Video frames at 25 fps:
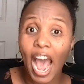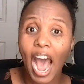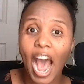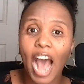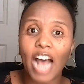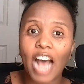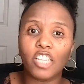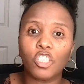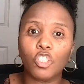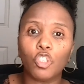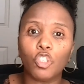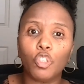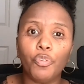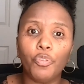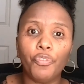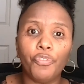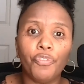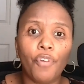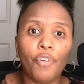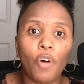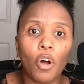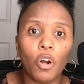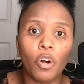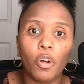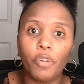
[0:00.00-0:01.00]
has to
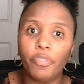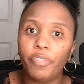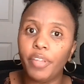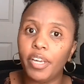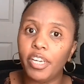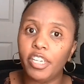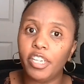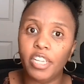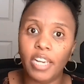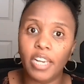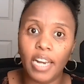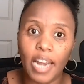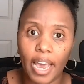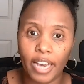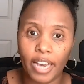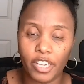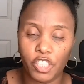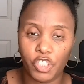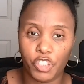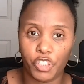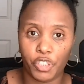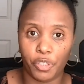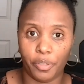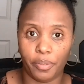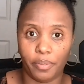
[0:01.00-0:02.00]
follow the
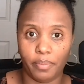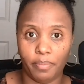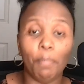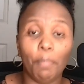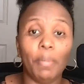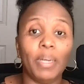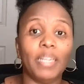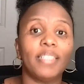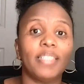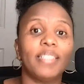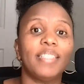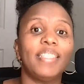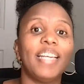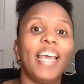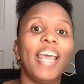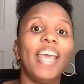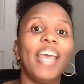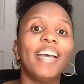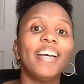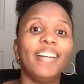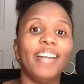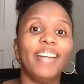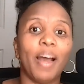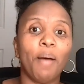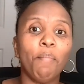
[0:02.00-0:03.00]
election.
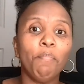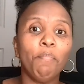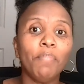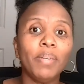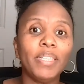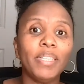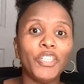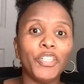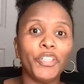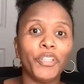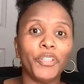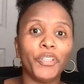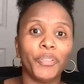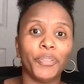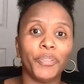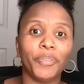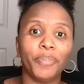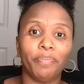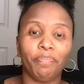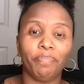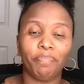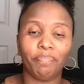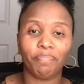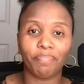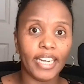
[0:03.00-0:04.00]
Mistake number 2.
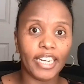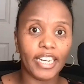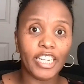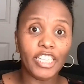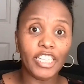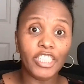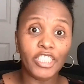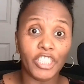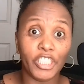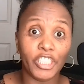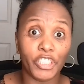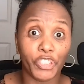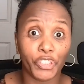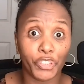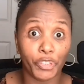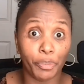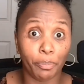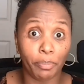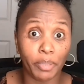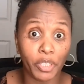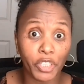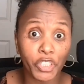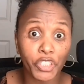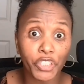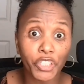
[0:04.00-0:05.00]
Taking
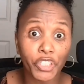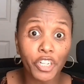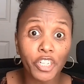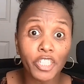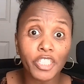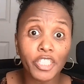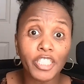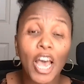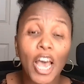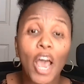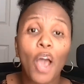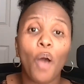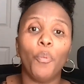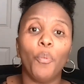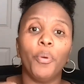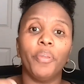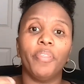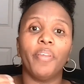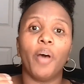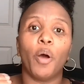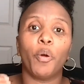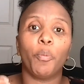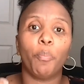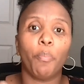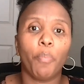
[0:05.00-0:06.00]
distributions
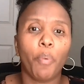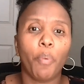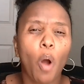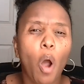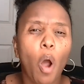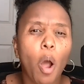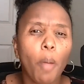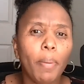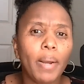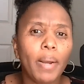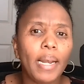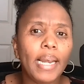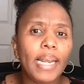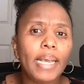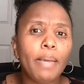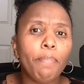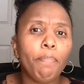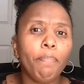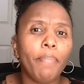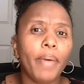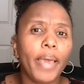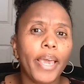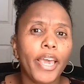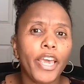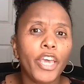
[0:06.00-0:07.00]
without properly
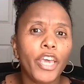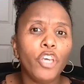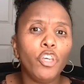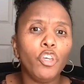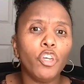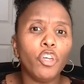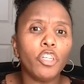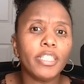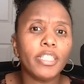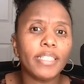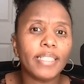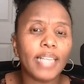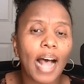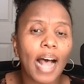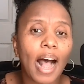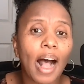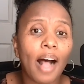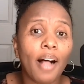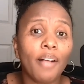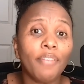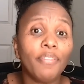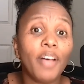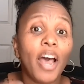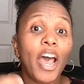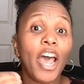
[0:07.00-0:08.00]
paying
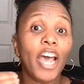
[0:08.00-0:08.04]
yourself